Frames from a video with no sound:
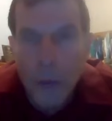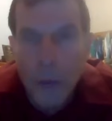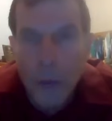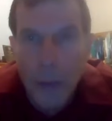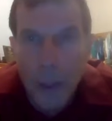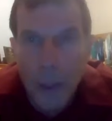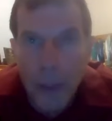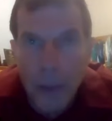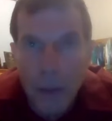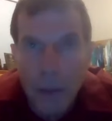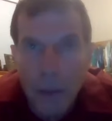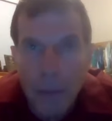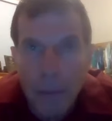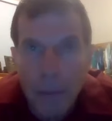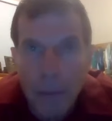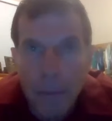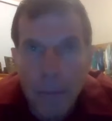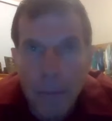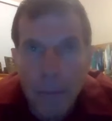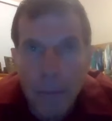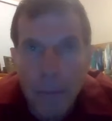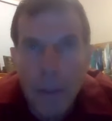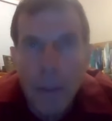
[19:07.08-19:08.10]
critical.
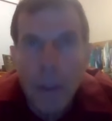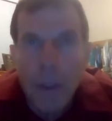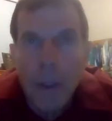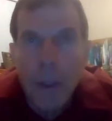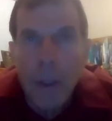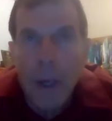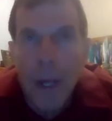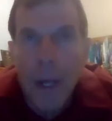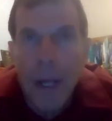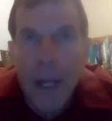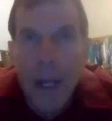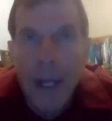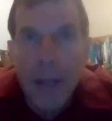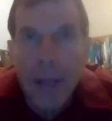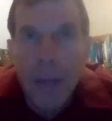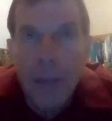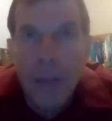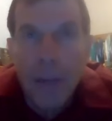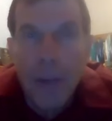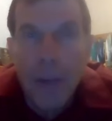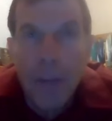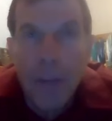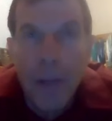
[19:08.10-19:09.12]
I had
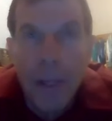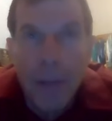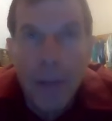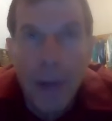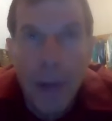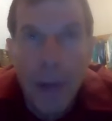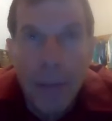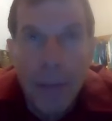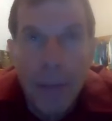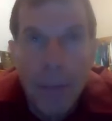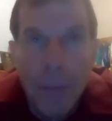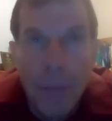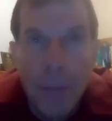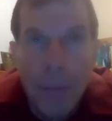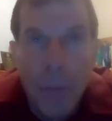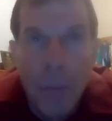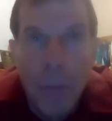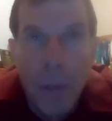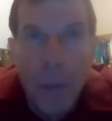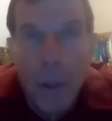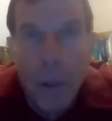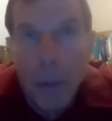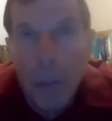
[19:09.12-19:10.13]
somebody write
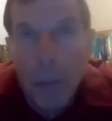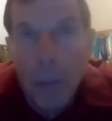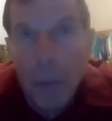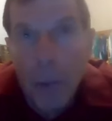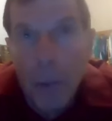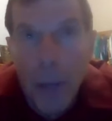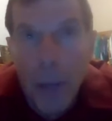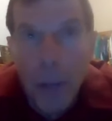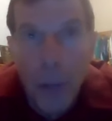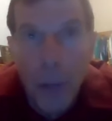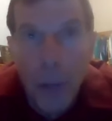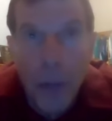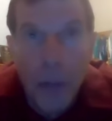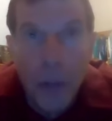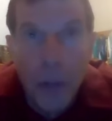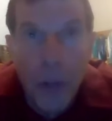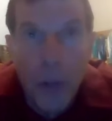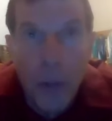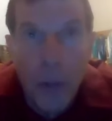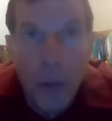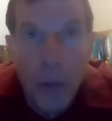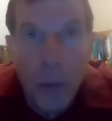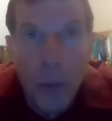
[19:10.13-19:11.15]
a couple of weeks
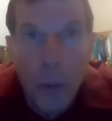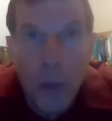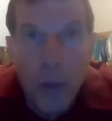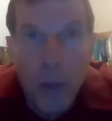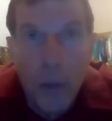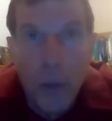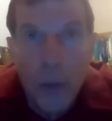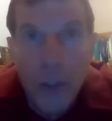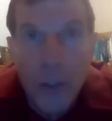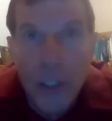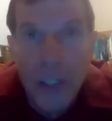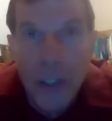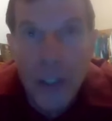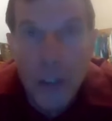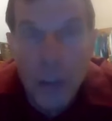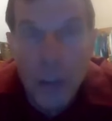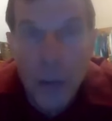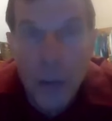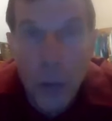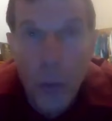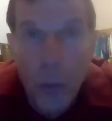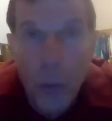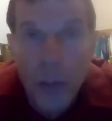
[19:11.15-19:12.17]
ago I was working with, she
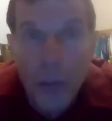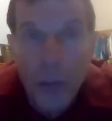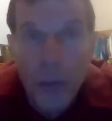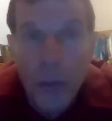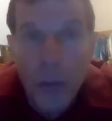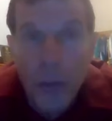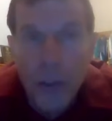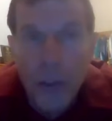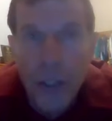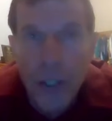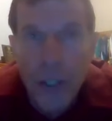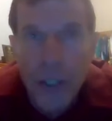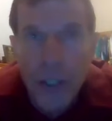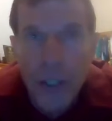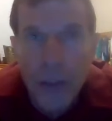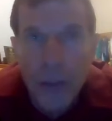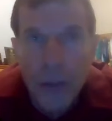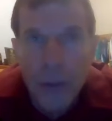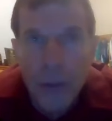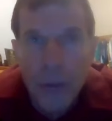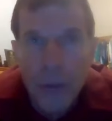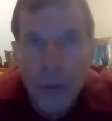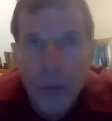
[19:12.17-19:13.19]
listed 22
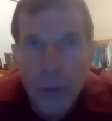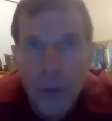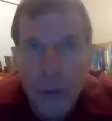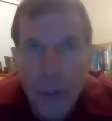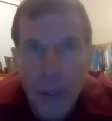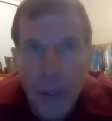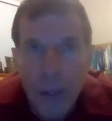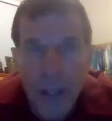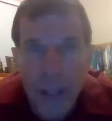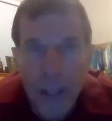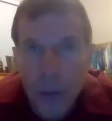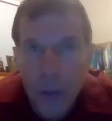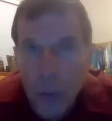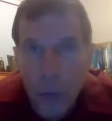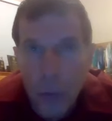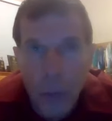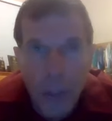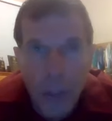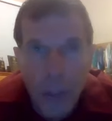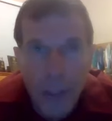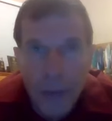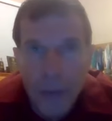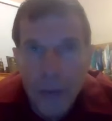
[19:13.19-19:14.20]
conditions. That's
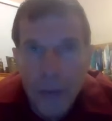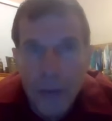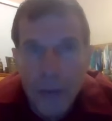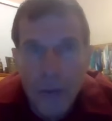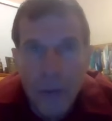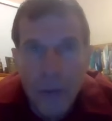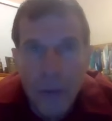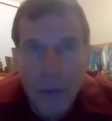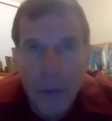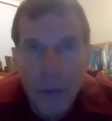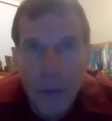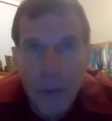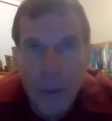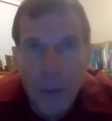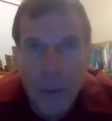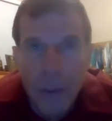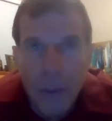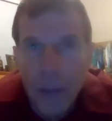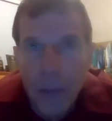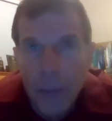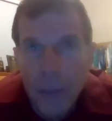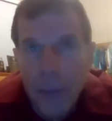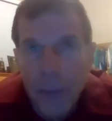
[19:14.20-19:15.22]
great.
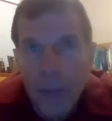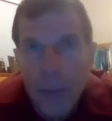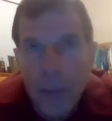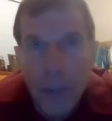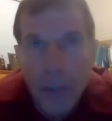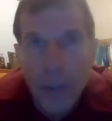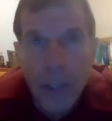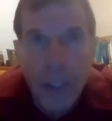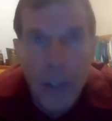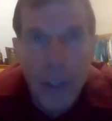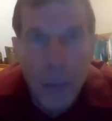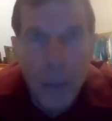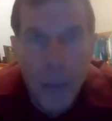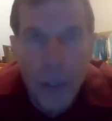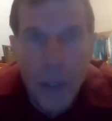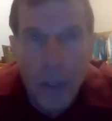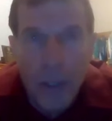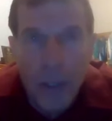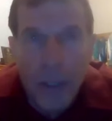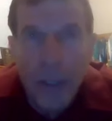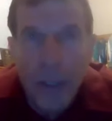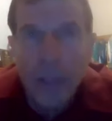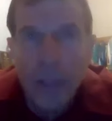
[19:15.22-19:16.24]
Some of them she didn't want
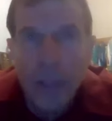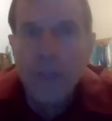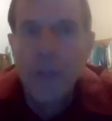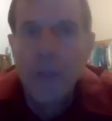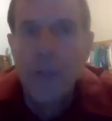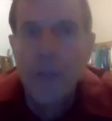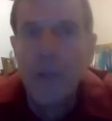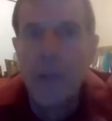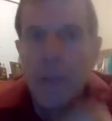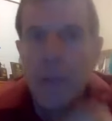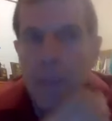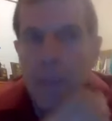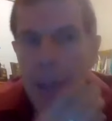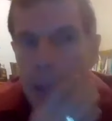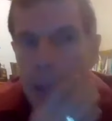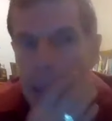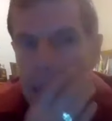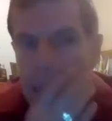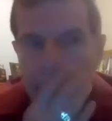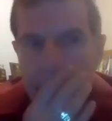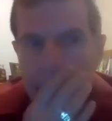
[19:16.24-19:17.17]
to list, but